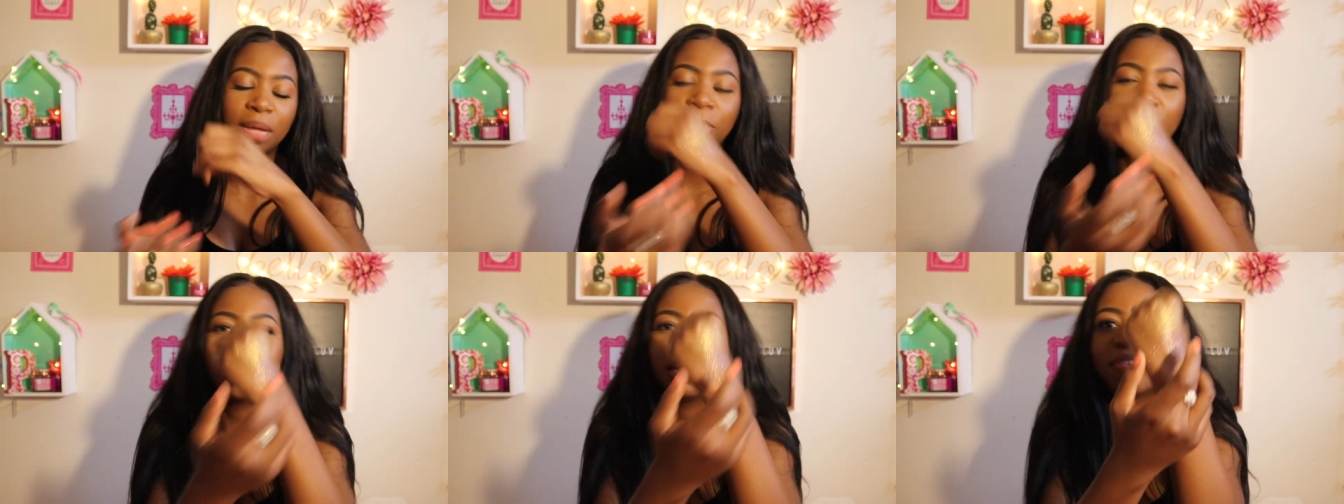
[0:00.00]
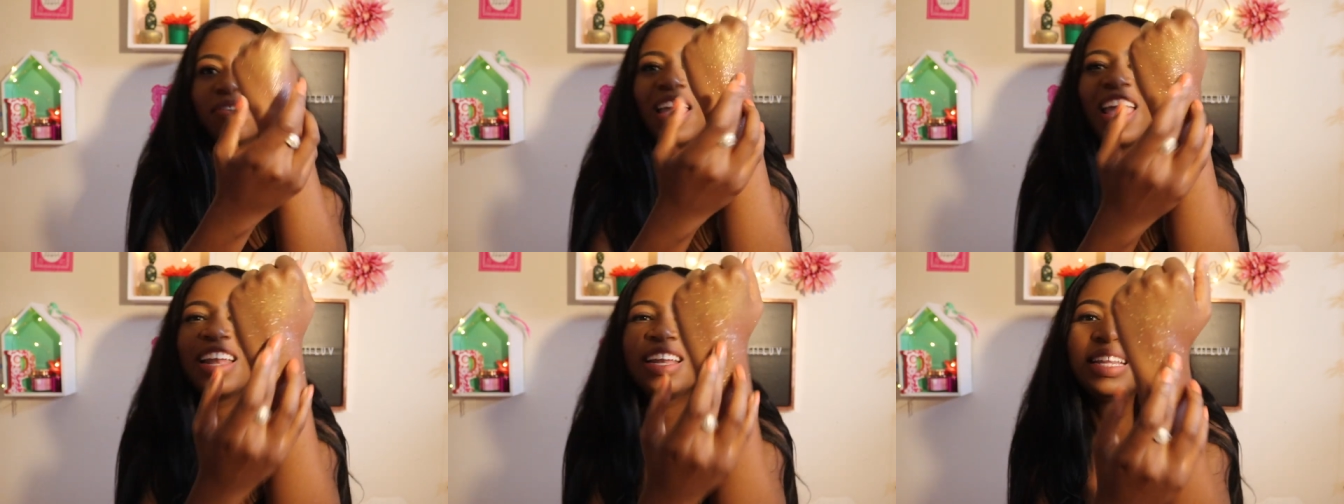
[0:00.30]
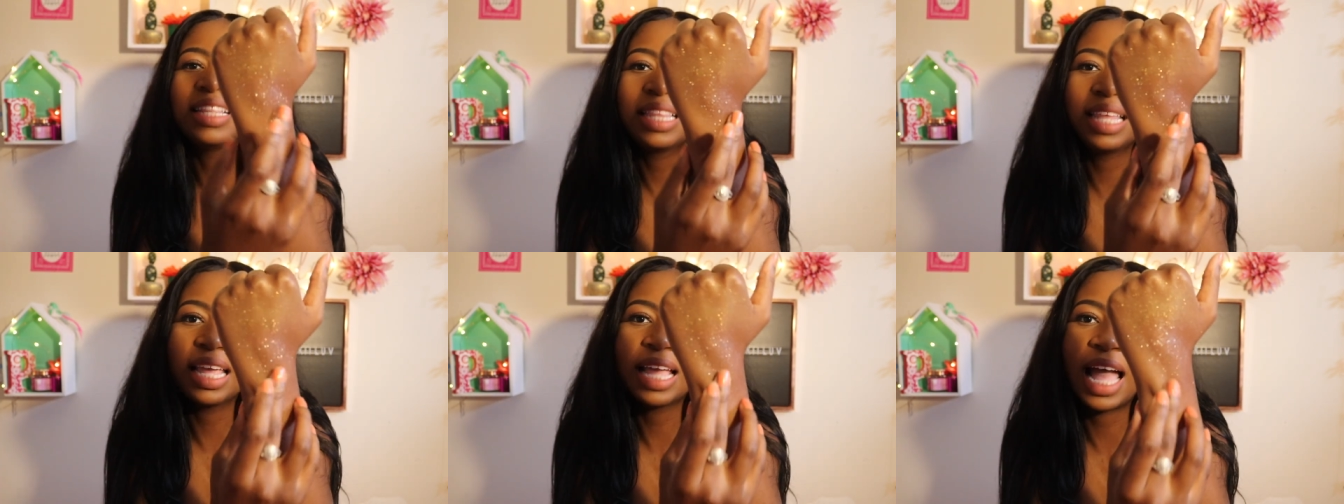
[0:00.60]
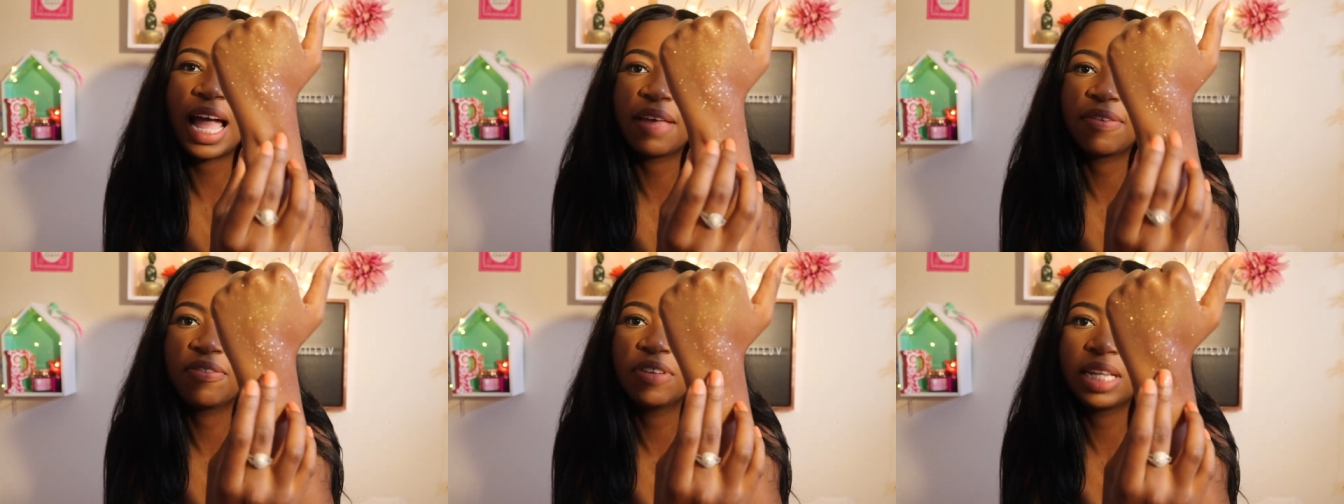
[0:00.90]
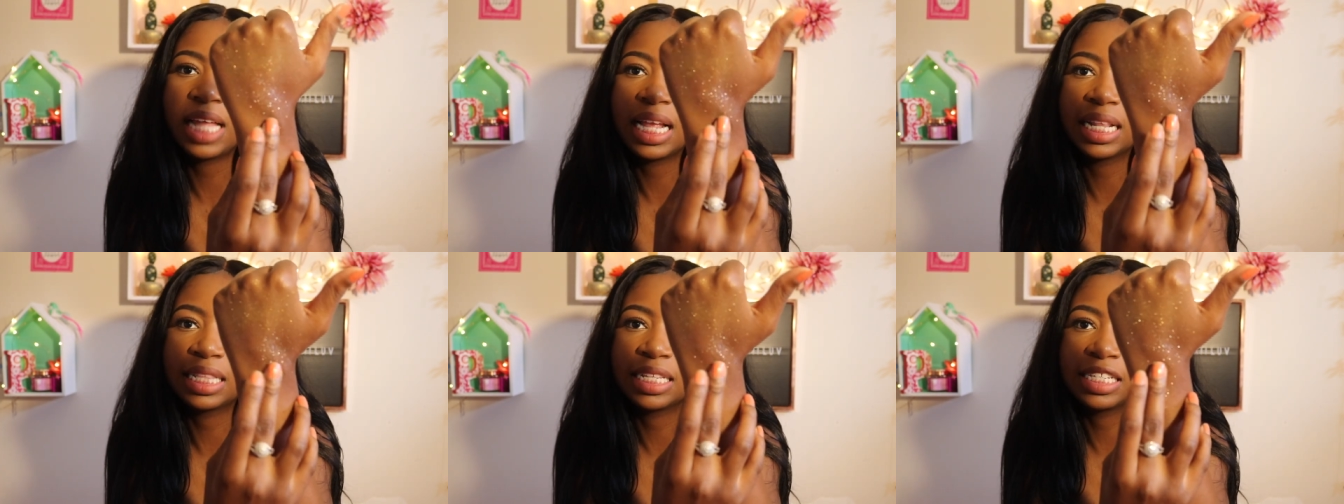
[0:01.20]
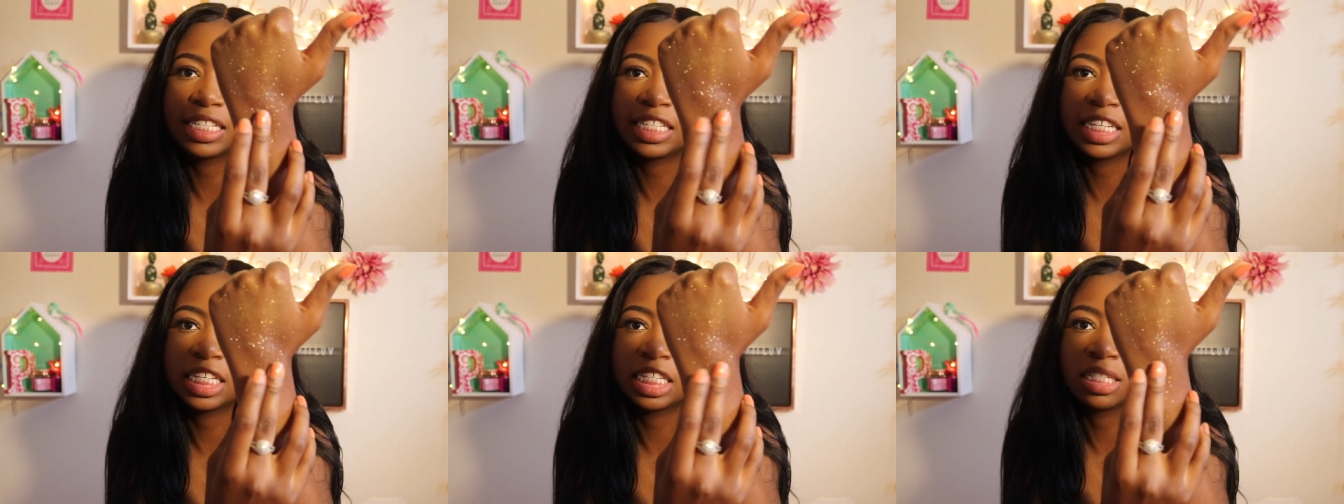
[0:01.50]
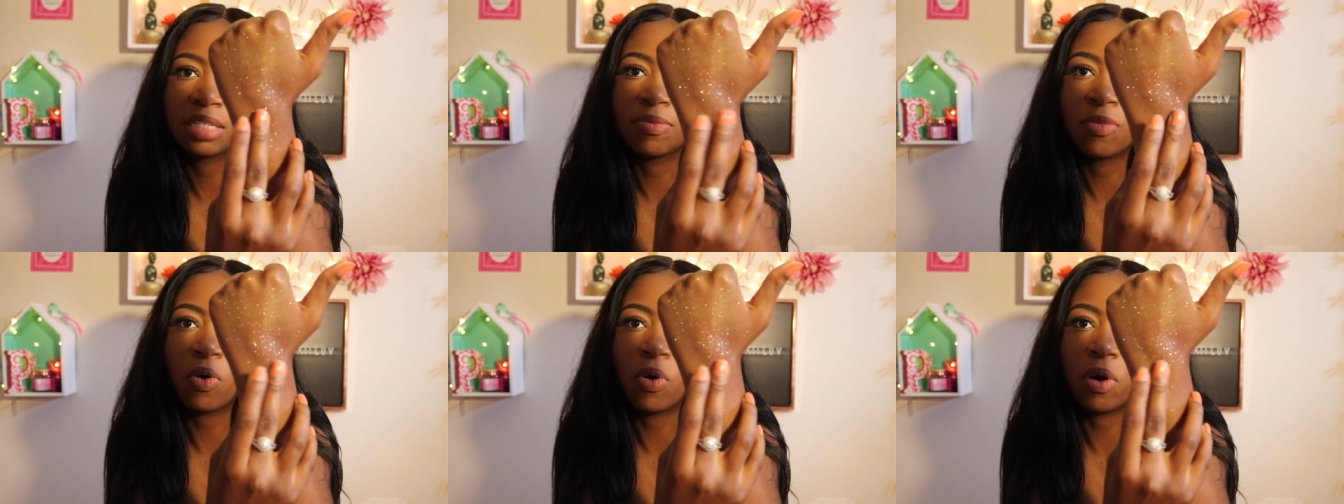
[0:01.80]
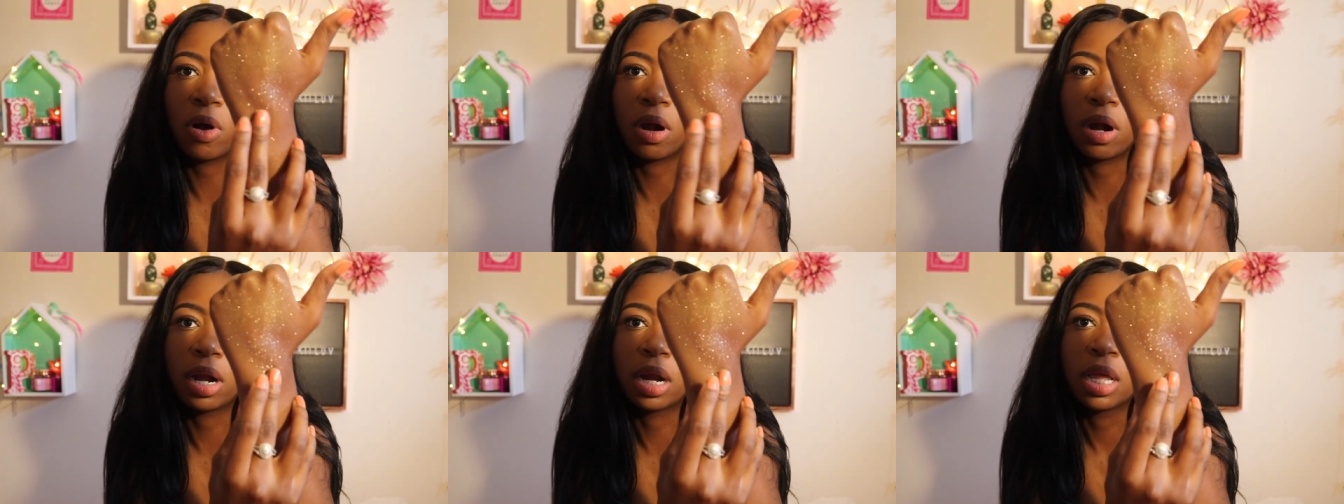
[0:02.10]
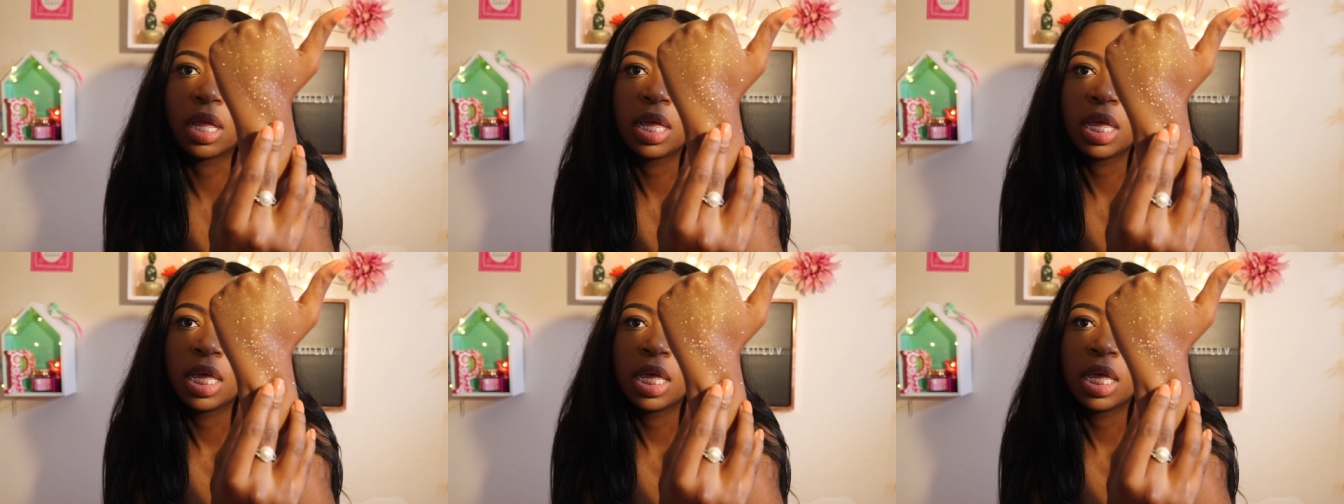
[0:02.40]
But if anything, I feel like this is more